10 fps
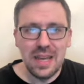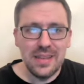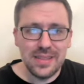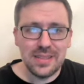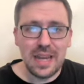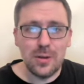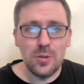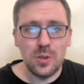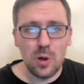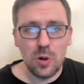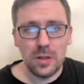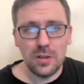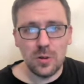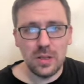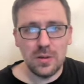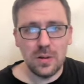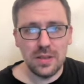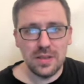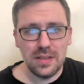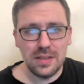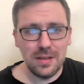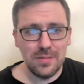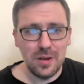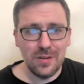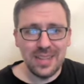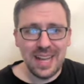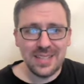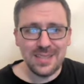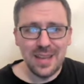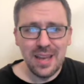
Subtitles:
this is a guy who's turning 30 during the season, and that's